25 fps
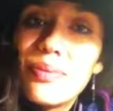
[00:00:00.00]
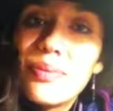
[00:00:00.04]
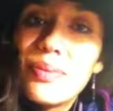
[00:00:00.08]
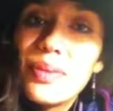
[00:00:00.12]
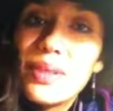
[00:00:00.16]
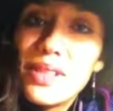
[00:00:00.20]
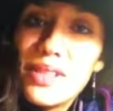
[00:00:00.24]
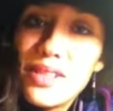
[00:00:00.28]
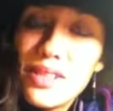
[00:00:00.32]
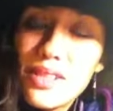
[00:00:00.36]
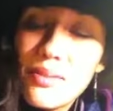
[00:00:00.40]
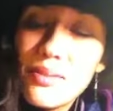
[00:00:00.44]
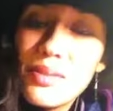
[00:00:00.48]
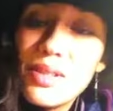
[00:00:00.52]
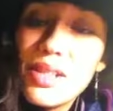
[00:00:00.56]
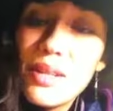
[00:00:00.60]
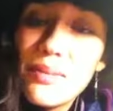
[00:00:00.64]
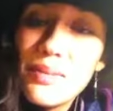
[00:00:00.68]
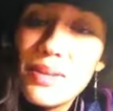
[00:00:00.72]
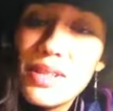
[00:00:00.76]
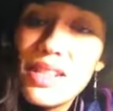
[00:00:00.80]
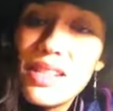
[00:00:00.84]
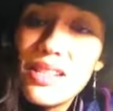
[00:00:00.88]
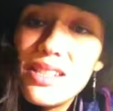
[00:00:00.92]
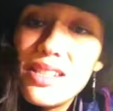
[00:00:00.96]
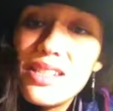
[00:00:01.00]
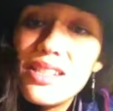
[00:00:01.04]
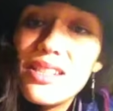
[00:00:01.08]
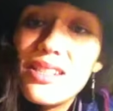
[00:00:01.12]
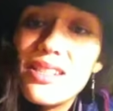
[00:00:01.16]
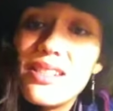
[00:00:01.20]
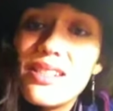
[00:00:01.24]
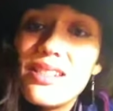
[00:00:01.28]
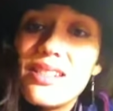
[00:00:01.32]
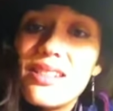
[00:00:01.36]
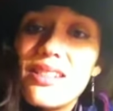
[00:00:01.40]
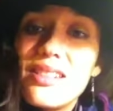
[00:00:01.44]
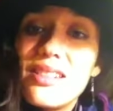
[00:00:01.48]
But sometimes they
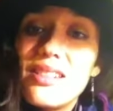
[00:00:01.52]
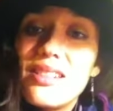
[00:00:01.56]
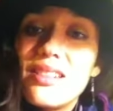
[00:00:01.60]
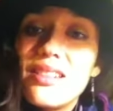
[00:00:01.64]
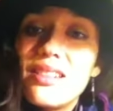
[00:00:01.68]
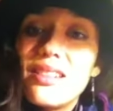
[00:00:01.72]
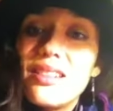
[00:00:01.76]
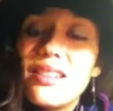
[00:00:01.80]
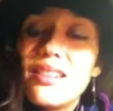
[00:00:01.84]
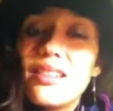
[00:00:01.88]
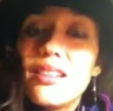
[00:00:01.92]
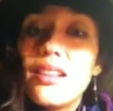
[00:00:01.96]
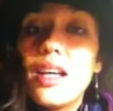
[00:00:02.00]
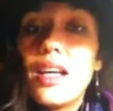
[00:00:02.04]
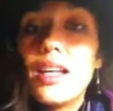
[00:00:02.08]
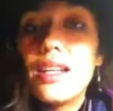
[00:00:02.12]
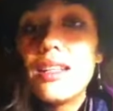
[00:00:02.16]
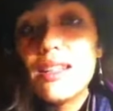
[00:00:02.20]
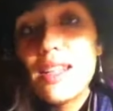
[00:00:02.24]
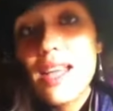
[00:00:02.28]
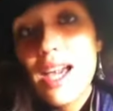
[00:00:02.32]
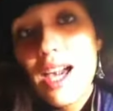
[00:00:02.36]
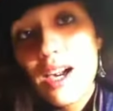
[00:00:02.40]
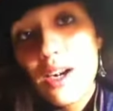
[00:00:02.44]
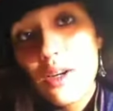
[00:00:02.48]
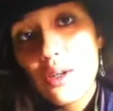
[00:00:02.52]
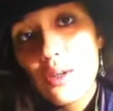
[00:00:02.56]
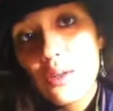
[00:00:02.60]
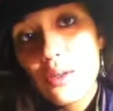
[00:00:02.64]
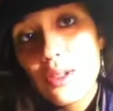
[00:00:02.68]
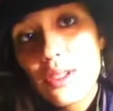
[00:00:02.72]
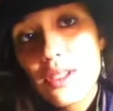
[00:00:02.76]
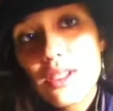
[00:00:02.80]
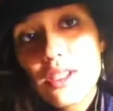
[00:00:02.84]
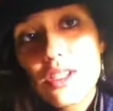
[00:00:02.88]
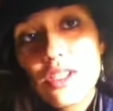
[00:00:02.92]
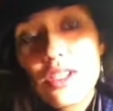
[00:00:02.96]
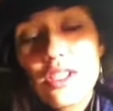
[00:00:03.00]
did, and now
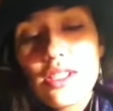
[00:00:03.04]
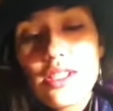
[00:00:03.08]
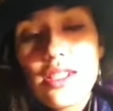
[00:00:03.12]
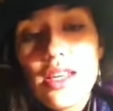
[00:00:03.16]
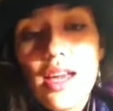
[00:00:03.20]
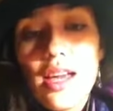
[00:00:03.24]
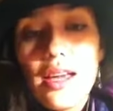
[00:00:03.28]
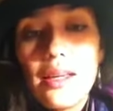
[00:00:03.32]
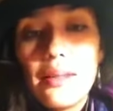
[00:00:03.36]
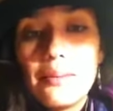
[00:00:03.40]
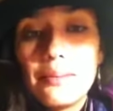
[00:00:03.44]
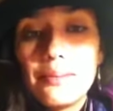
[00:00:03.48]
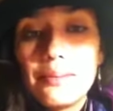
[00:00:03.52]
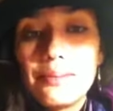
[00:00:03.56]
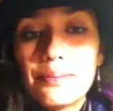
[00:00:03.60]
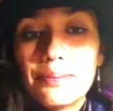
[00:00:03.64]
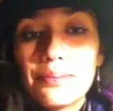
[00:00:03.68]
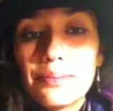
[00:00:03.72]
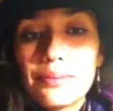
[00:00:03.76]
was such a time.